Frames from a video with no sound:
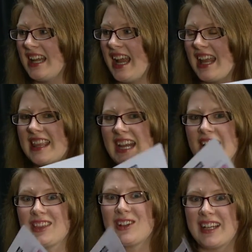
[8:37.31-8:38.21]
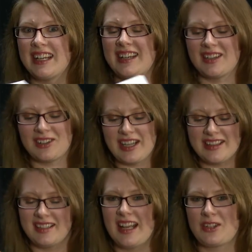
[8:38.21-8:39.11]
And then I'd look at it underneath
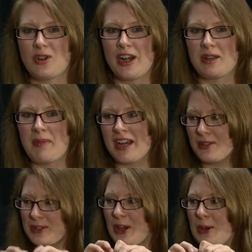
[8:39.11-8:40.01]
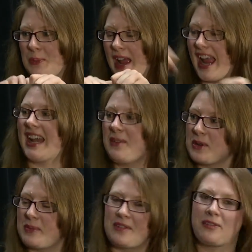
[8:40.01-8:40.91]
an electronic microscope and it would
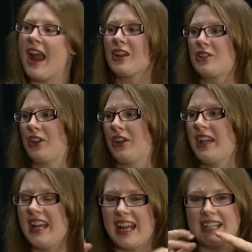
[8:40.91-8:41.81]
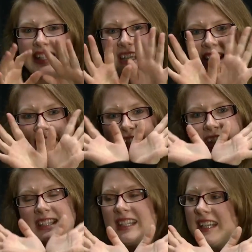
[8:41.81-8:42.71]
be fractured instead of this
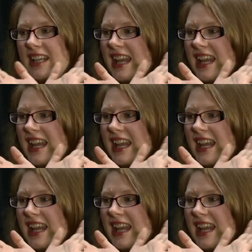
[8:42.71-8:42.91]
syn